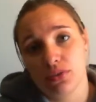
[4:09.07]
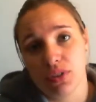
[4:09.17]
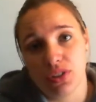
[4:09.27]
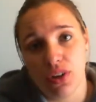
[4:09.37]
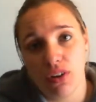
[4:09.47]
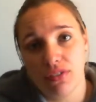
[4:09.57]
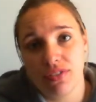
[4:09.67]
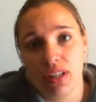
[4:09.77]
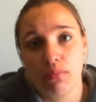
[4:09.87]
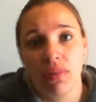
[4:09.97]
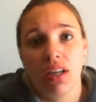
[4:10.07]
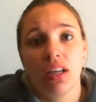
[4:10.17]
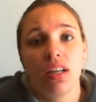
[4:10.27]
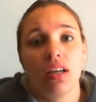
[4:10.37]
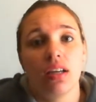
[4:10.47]
resolve them.
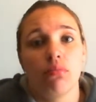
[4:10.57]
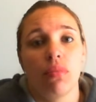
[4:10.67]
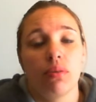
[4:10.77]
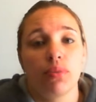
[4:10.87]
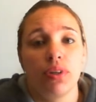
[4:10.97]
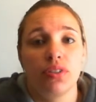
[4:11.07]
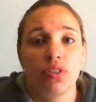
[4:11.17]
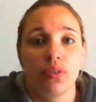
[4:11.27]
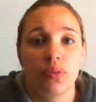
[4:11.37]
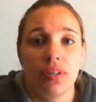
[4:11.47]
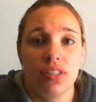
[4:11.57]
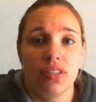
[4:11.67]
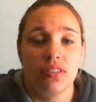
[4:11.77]
I'm going to request you